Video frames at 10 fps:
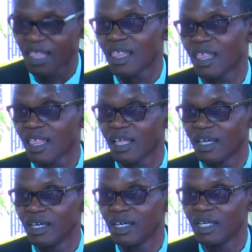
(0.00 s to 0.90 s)
When we
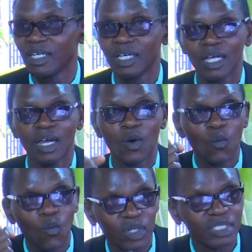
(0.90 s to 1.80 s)
have a family
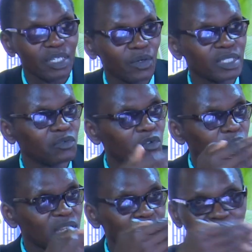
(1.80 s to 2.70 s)
meeting,
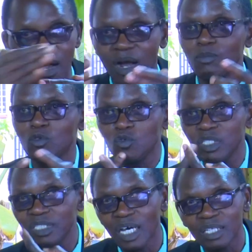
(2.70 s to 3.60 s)

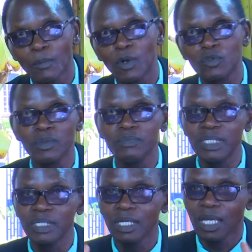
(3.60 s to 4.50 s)
maybe
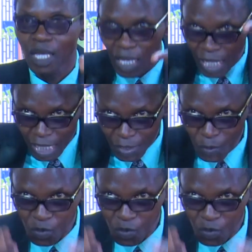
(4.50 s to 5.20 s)
the old people